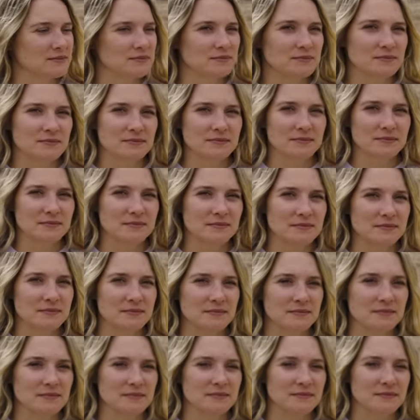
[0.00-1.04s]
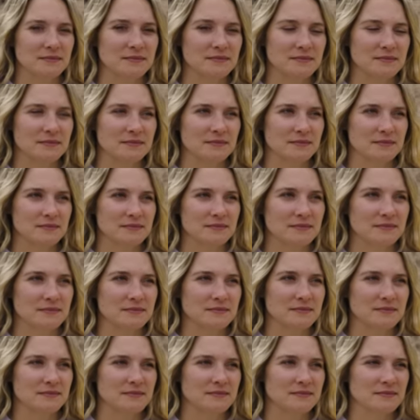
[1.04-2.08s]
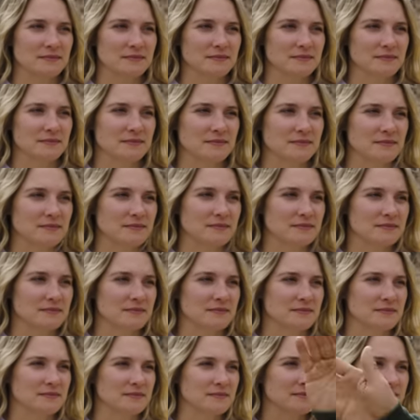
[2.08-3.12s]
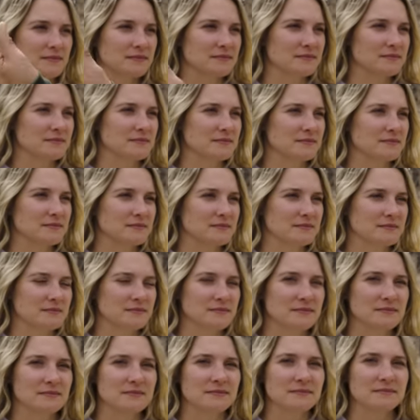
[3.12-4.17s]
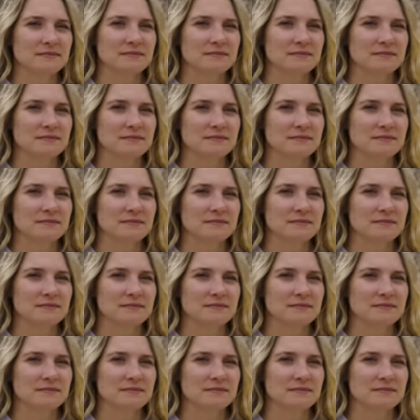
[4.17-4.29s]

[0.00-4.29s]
(silent)